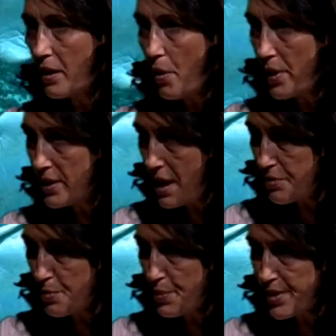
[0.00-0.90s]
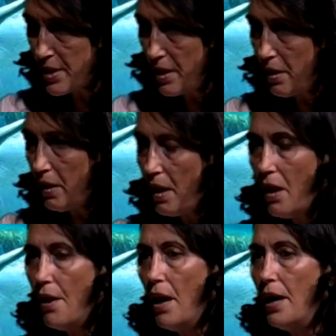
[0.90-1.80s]
going down to Brazil,
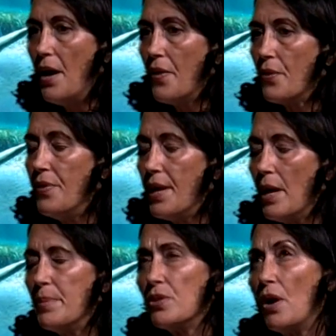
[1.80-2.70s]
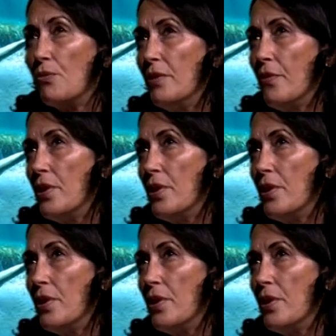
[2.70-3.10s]
another in the Amazon River,